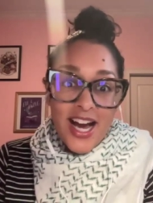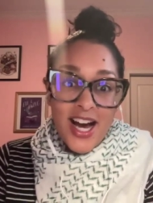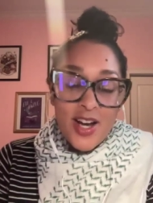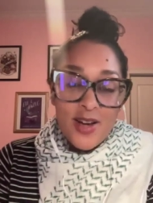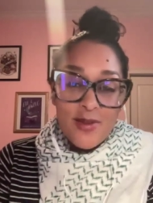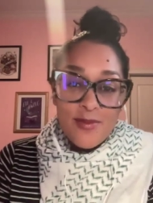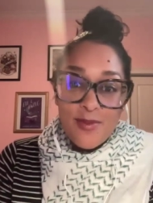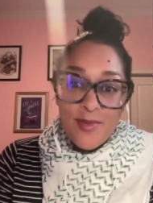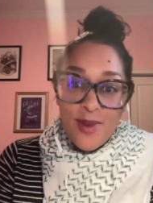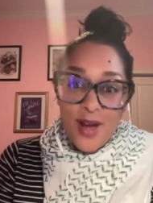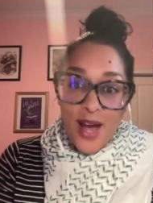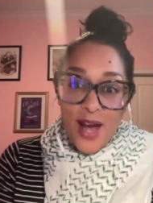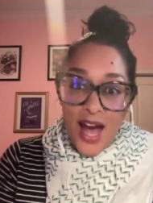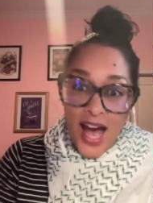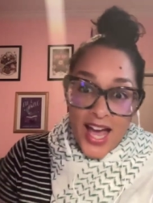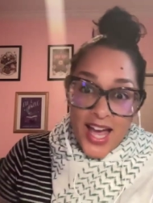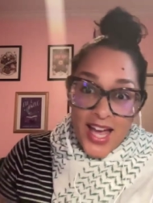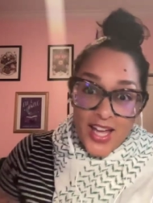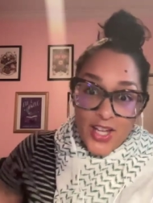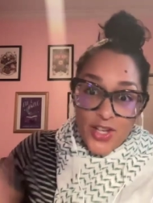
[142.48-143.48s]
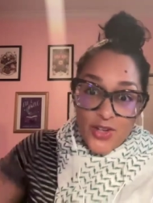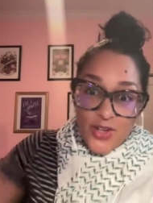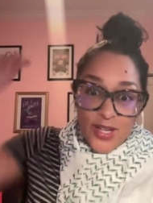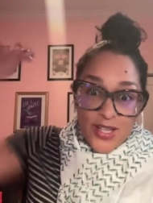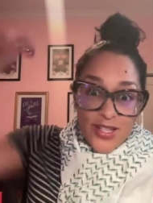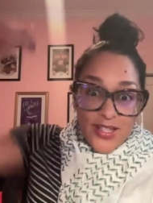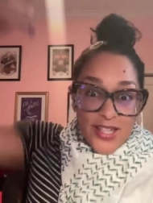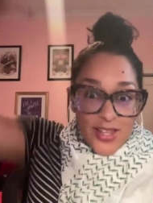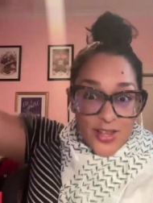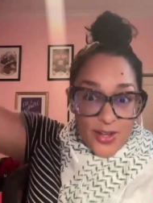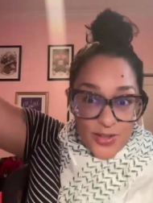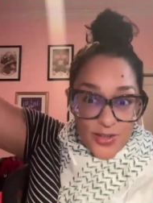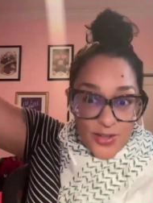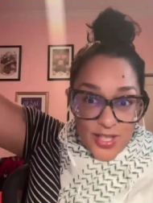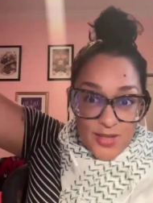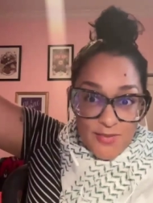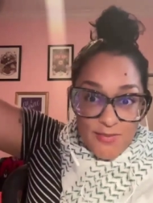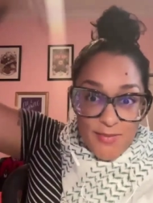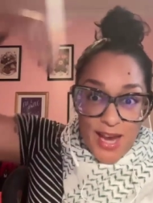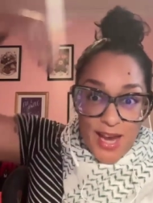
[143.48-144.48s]
You can see there's
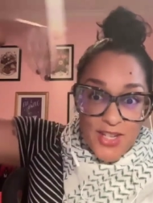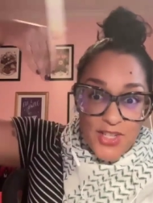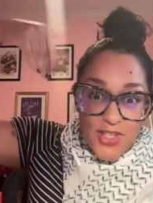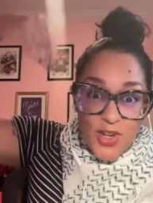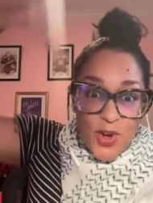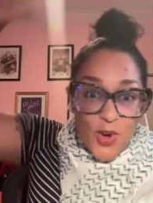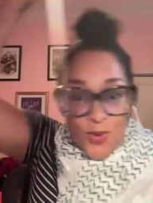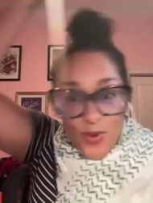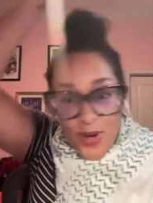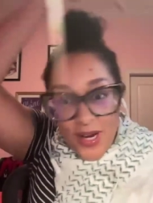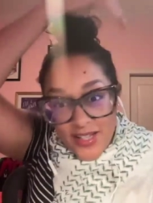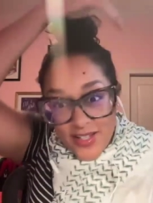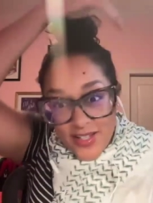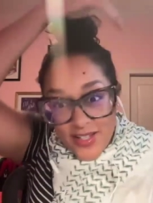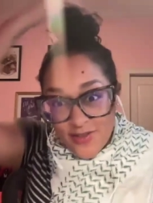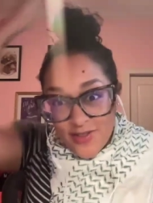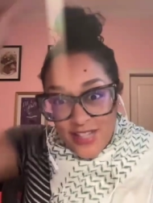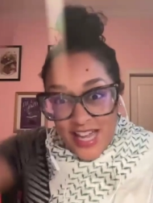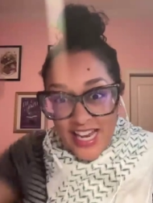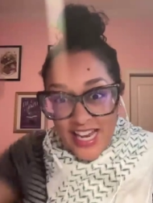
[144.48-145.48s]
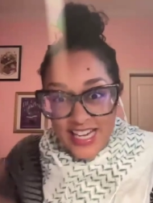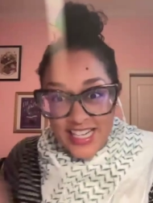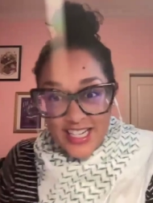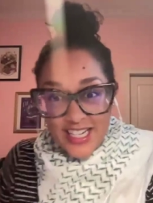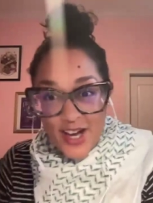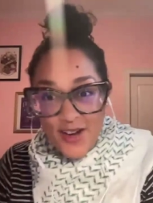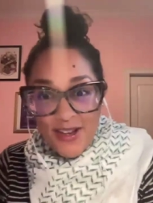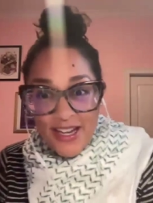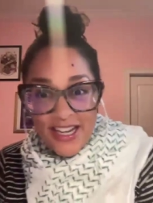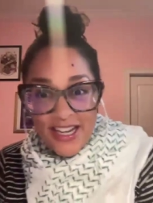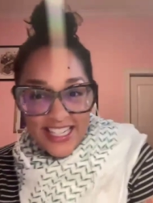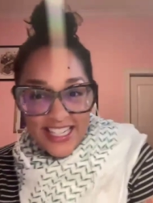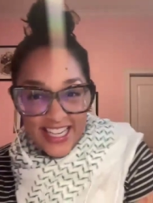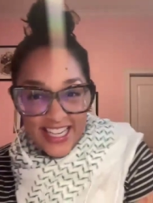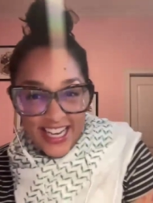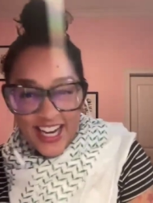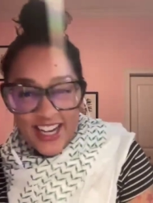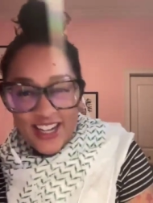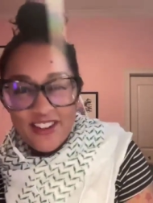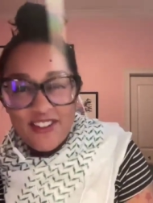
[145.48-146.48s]
these magical rays of light coming
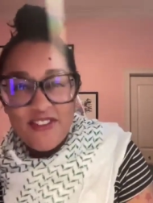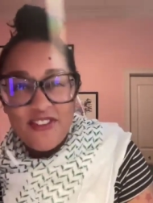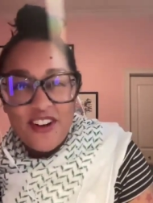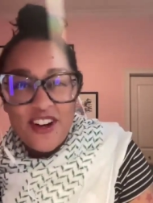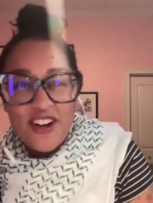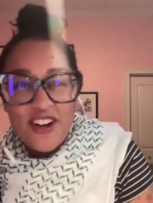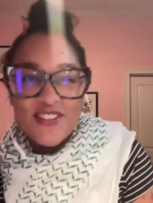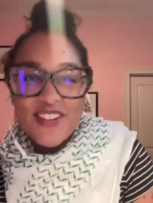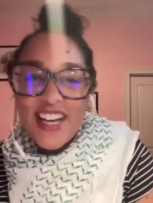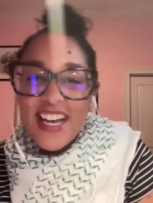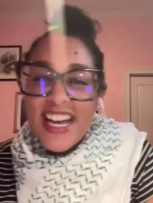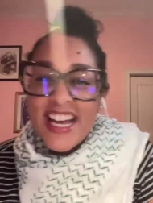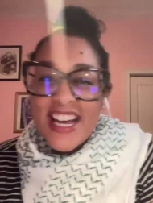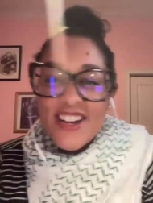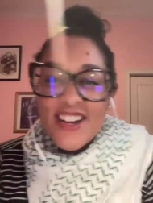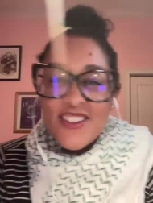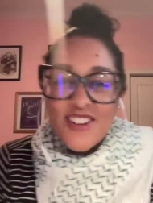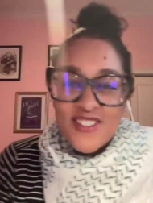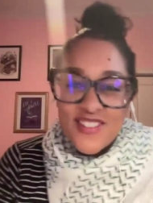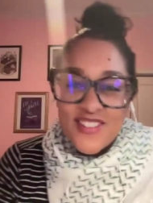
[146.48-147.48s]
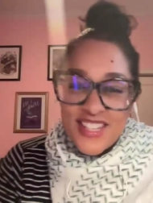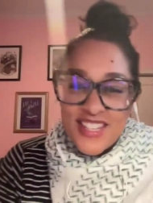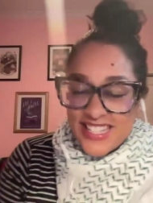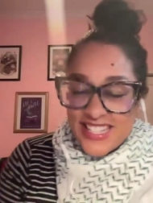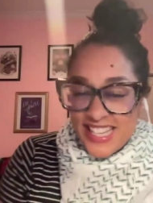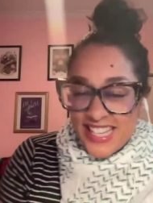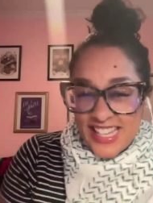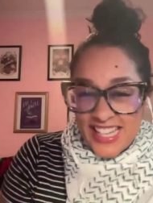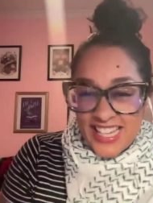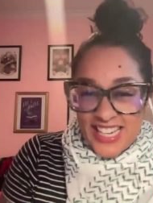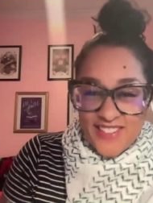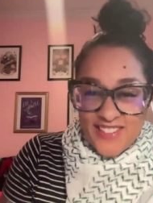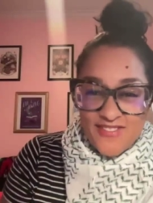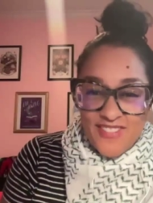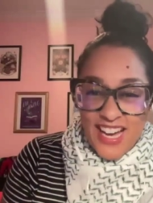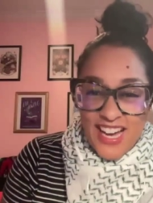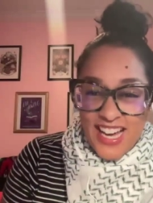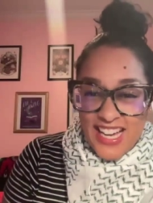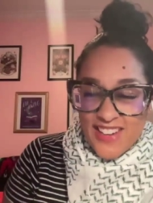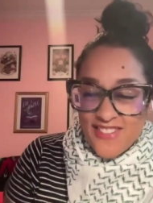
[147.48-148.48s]
down from the ceiling
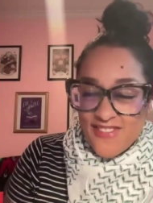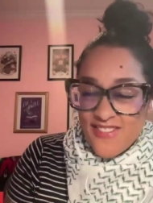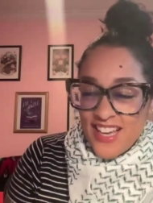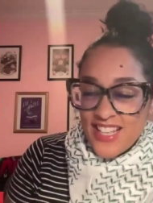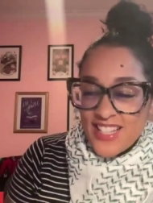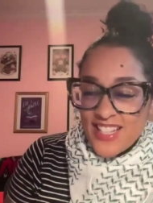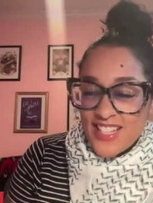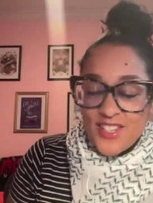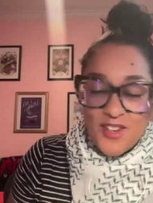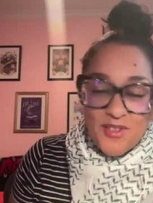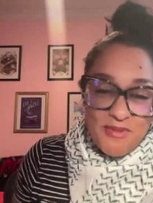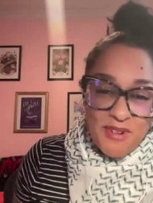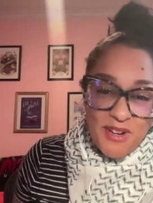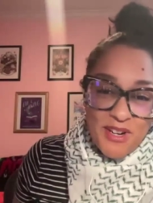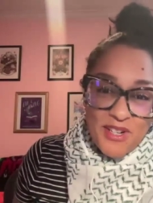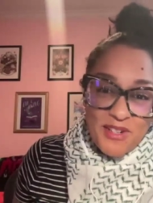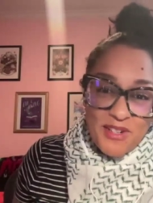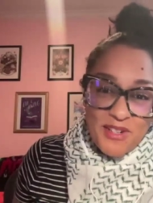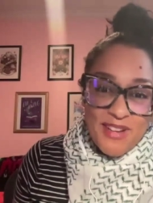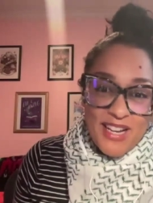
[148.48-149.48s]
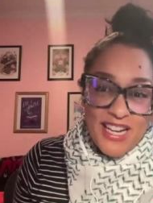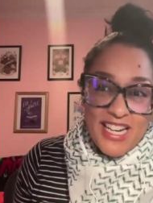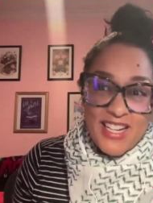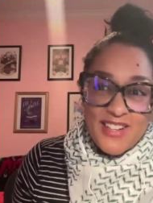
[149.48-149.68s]
of my Zoom room.